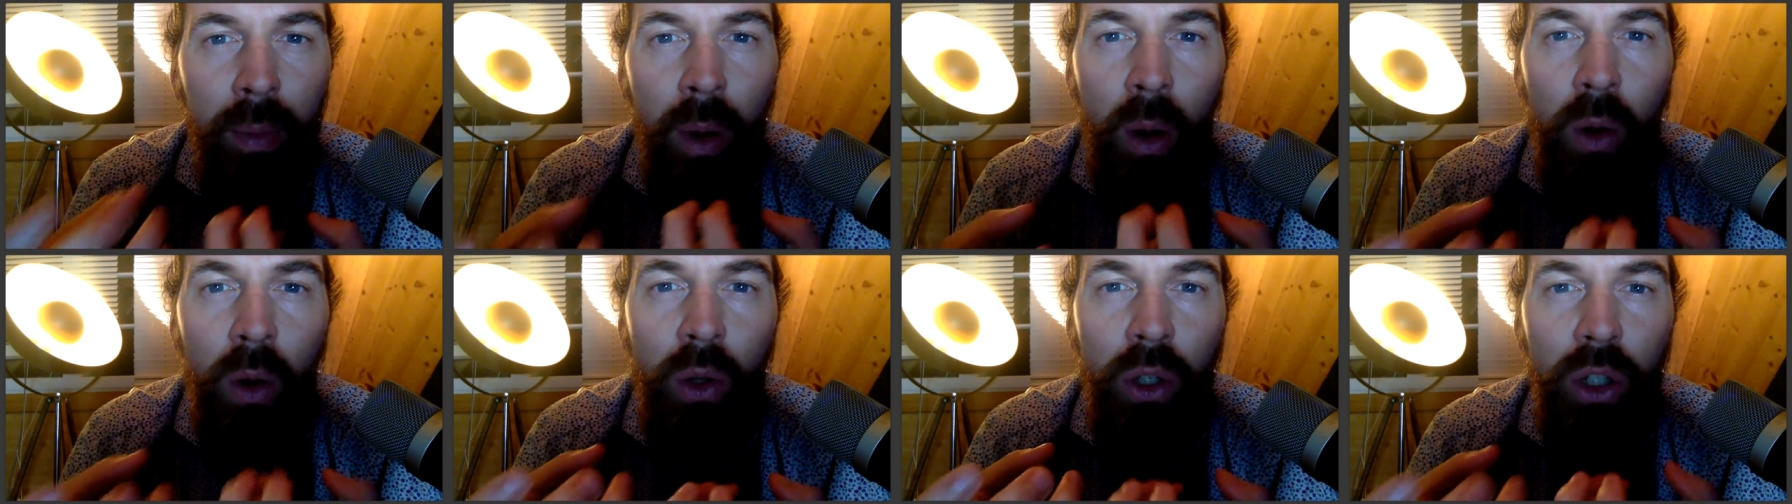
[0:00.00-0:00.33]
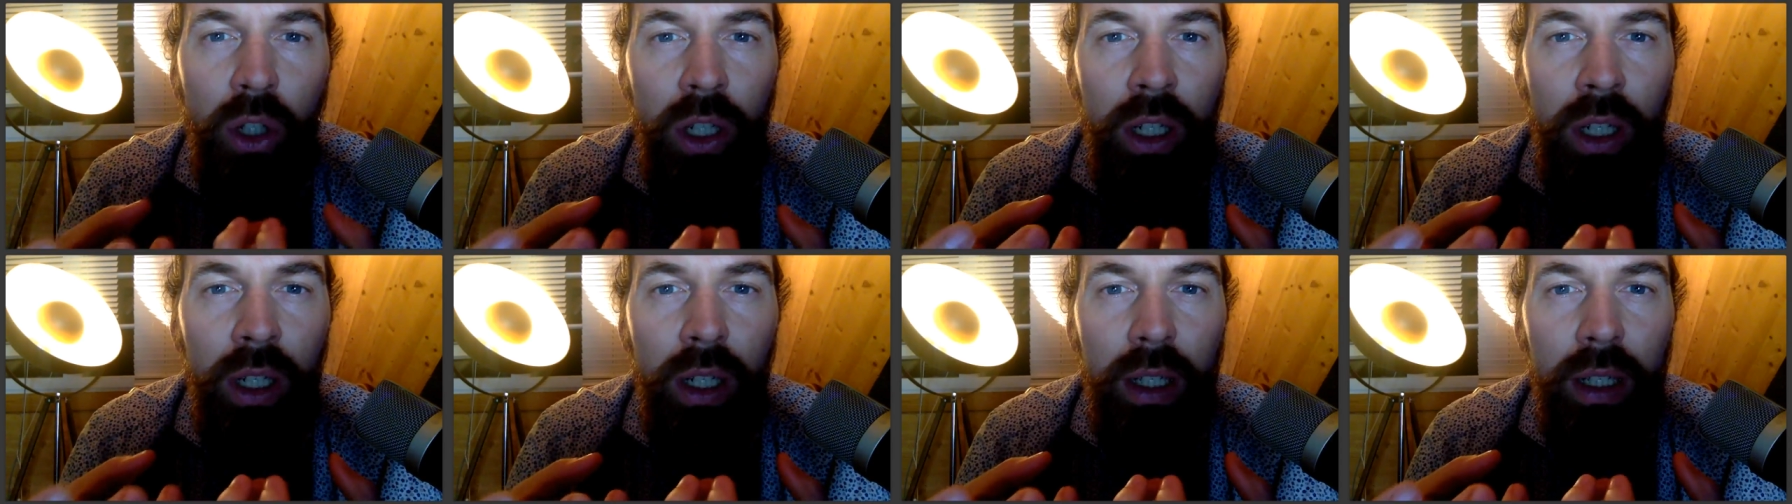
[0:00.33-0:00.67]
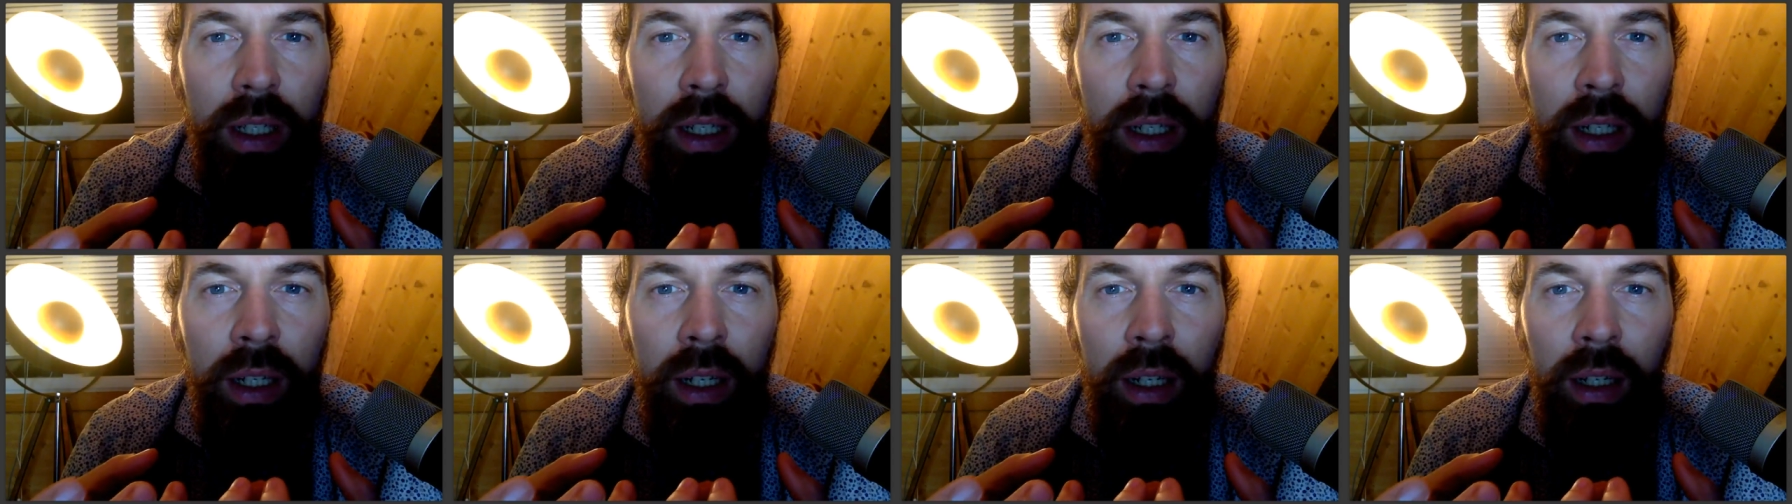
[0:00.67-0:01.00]

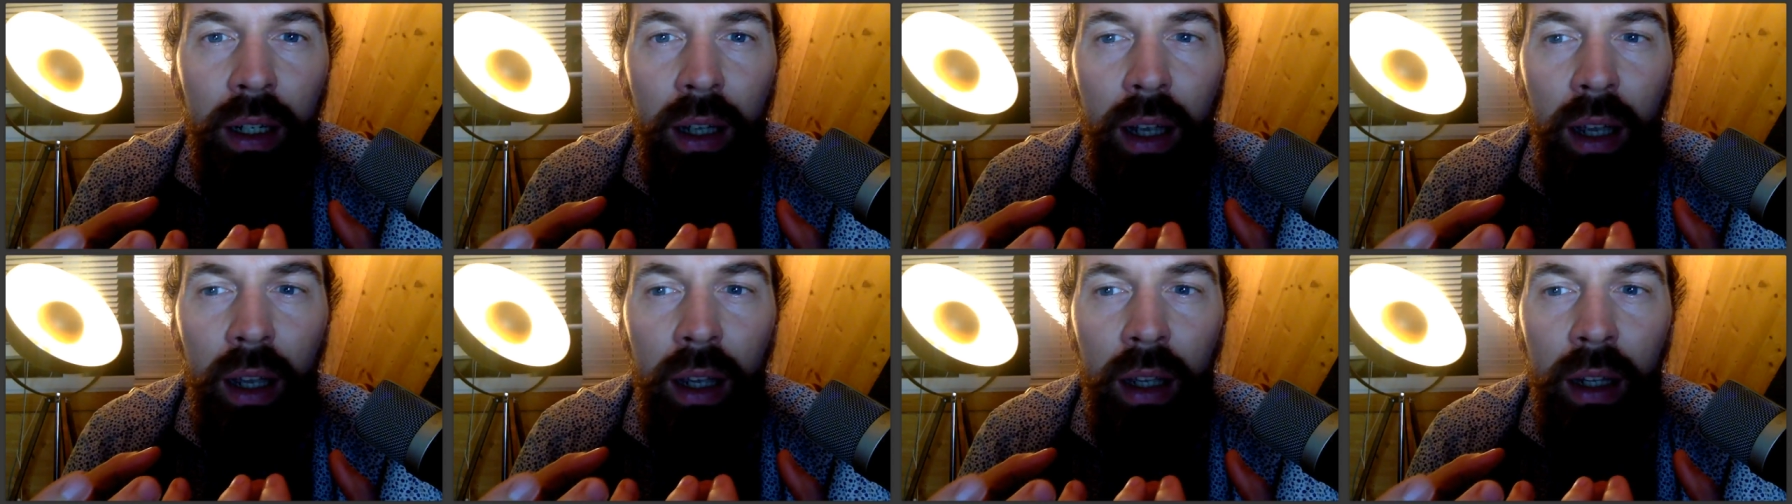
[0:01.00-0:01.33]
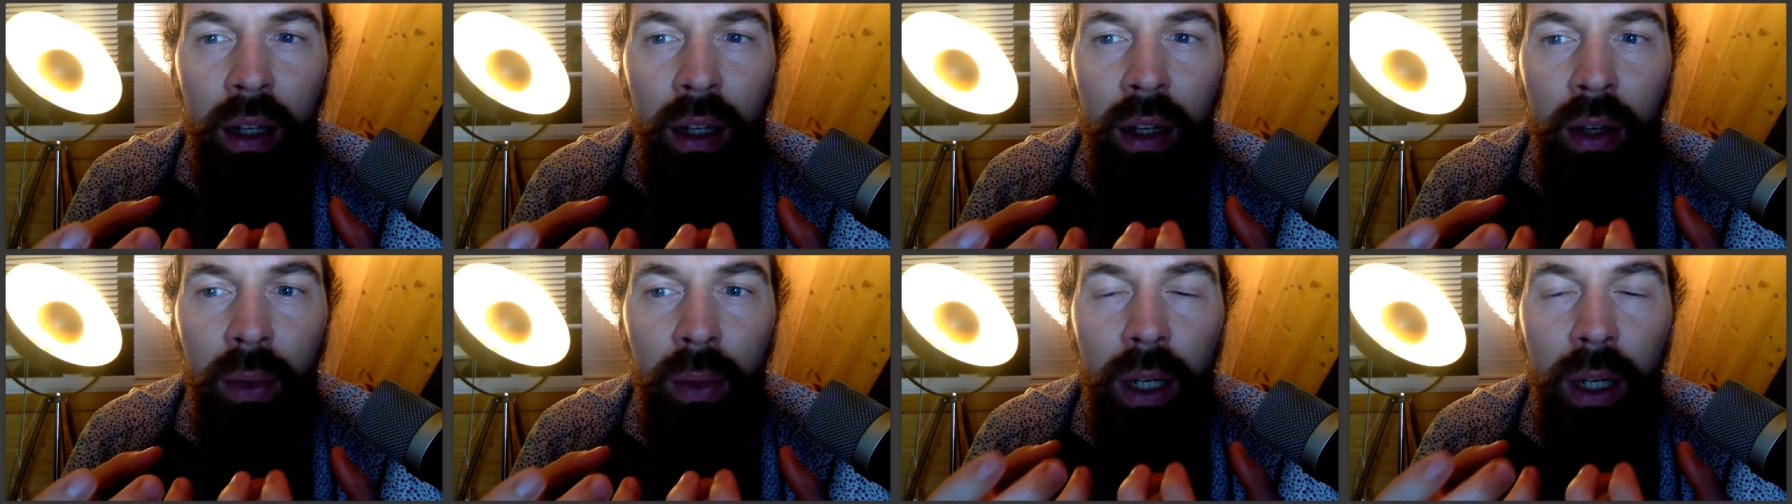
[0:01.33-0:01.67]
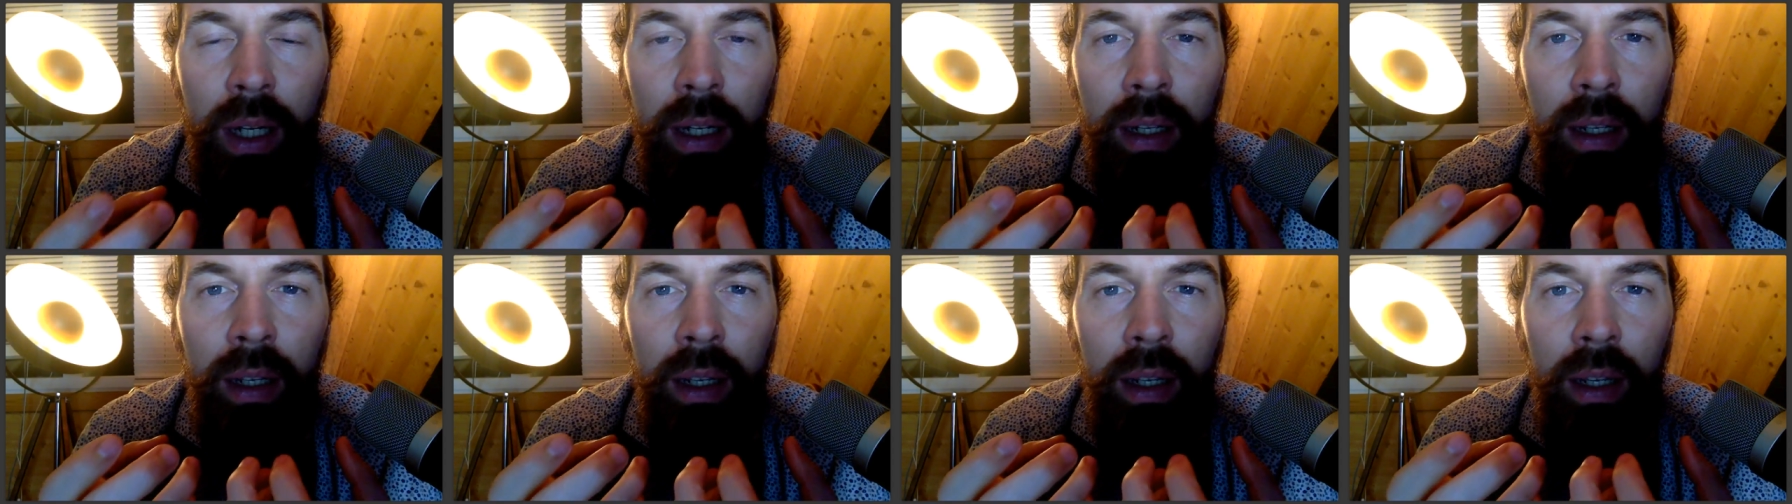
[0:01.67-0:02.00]
emotions in a
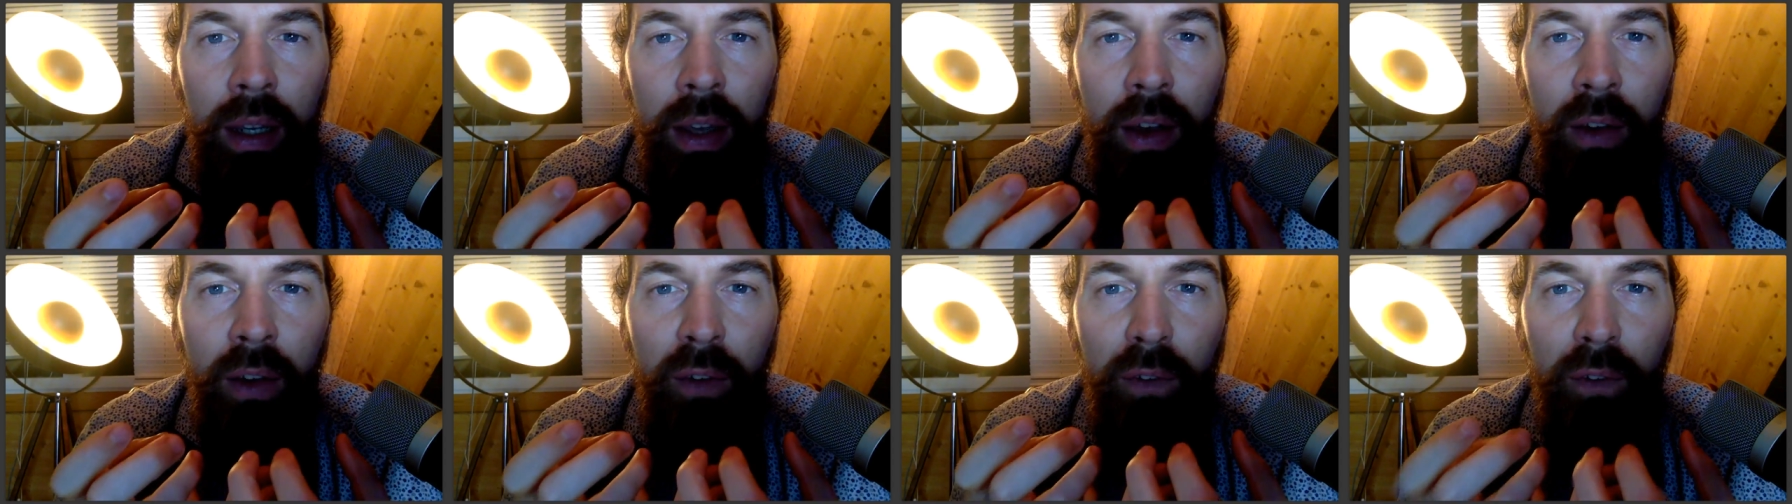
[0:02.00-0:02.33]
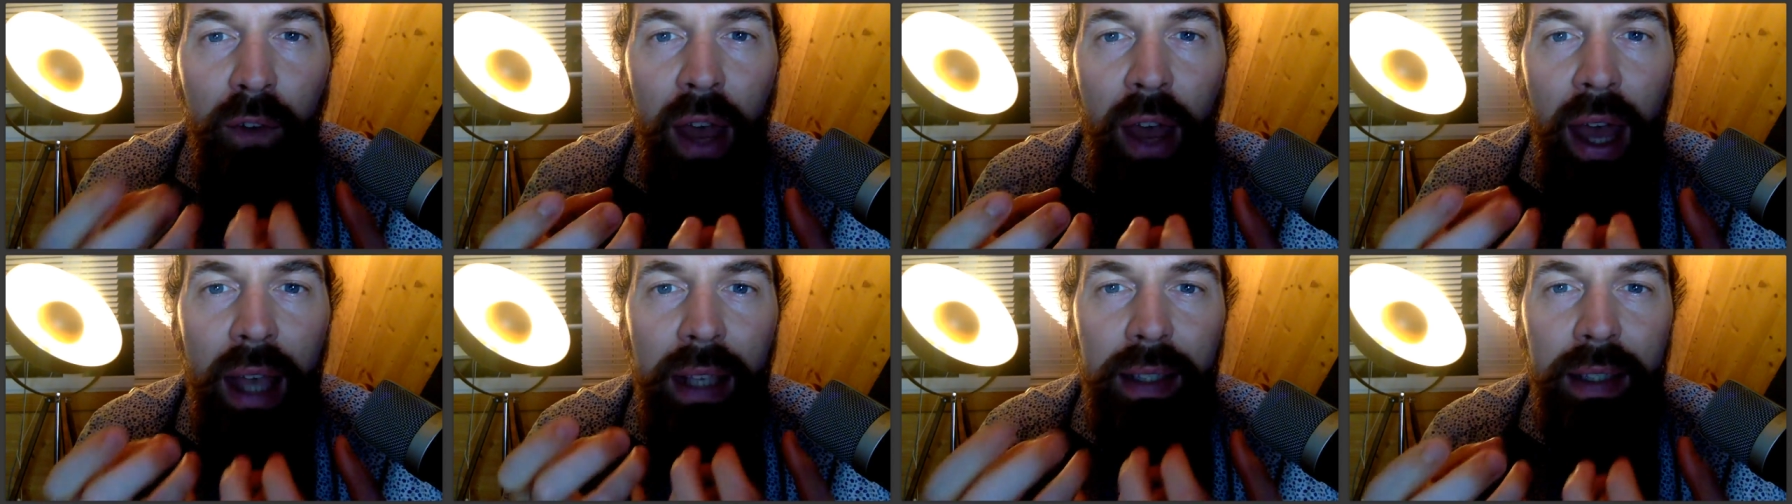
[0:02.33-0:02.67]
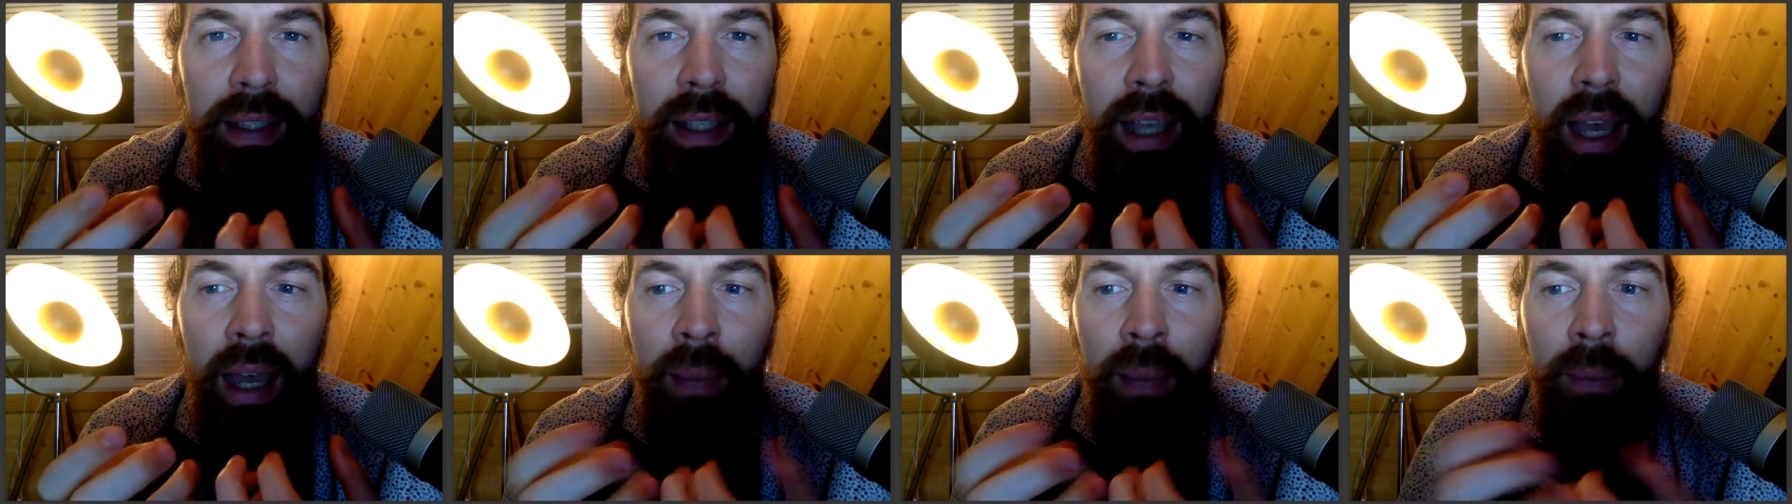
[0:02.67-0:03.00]
really
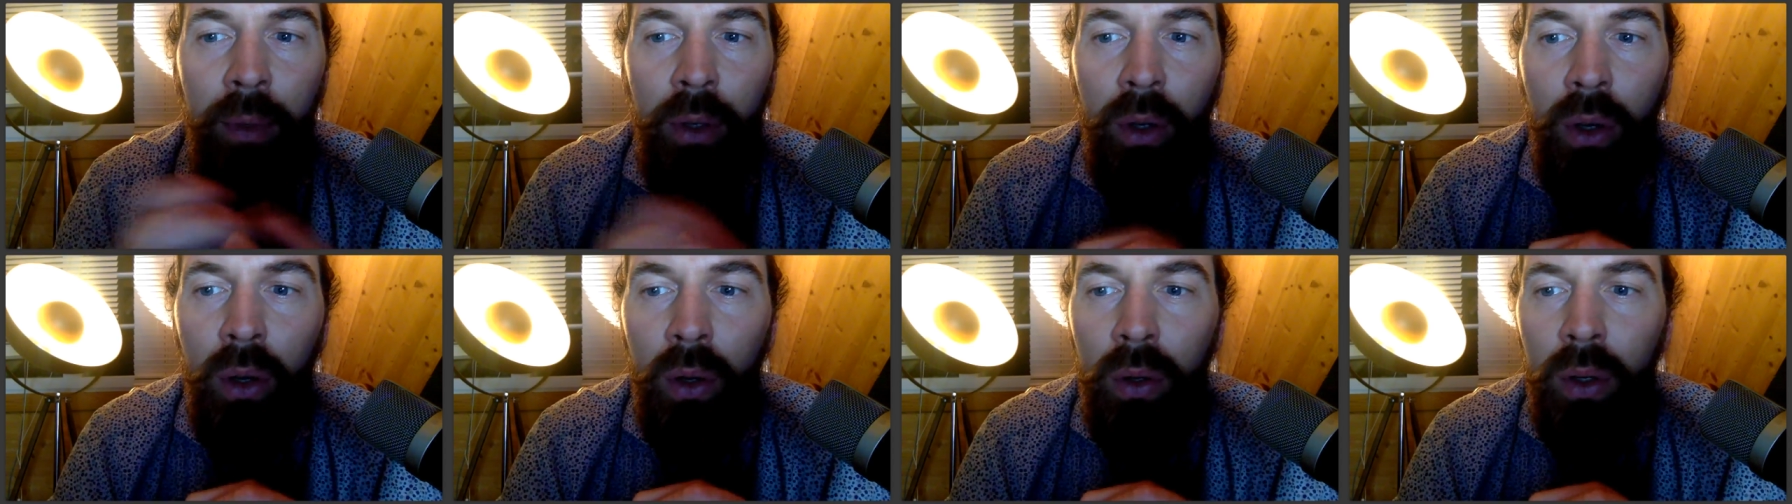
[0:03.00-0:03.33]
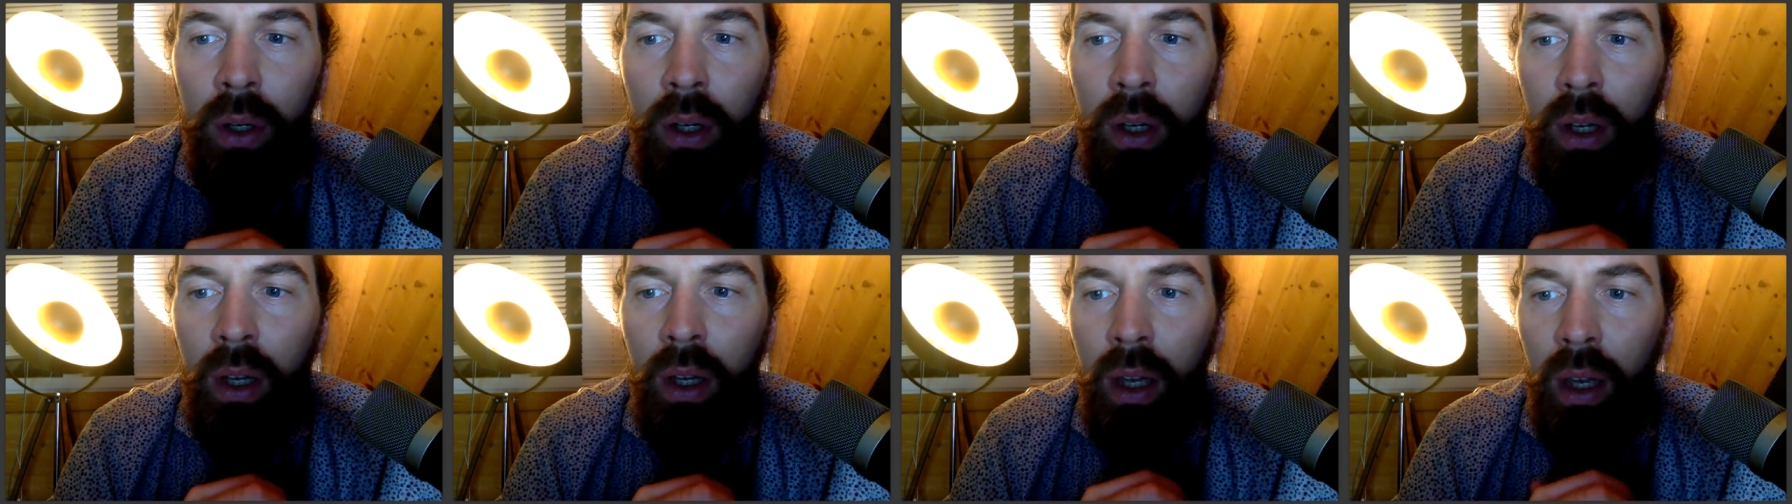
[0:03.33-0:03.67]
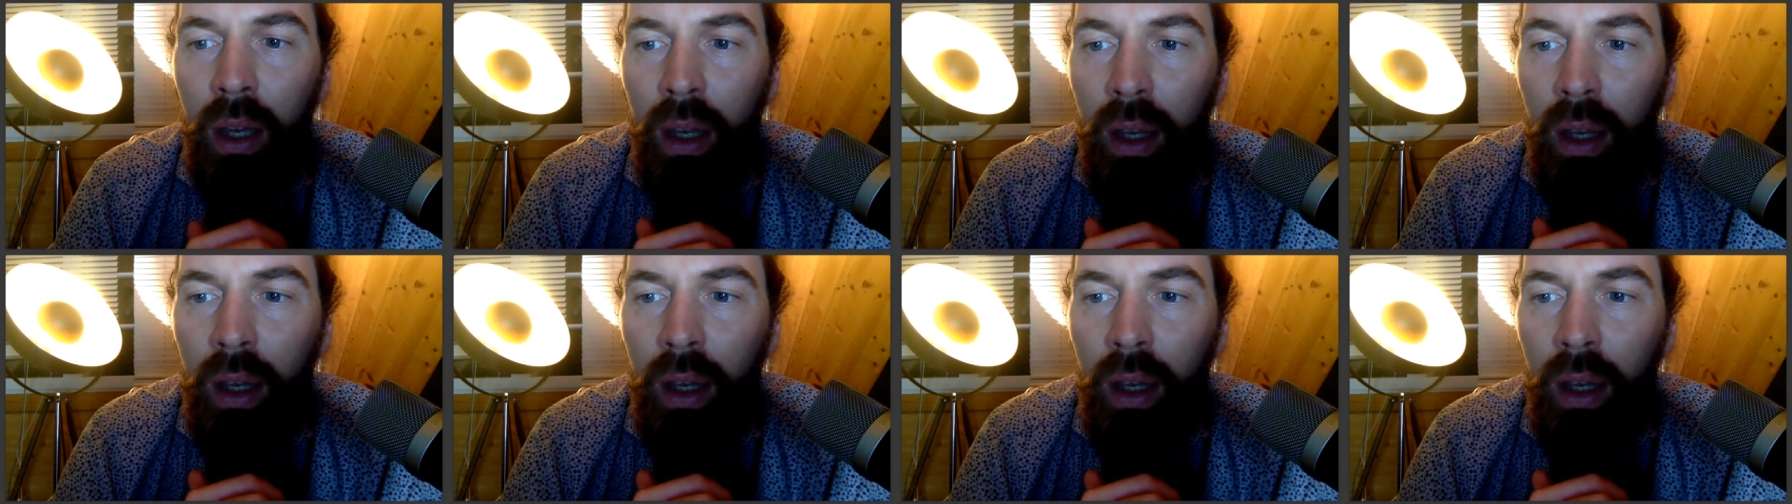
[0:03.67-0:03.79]
fast time, you know.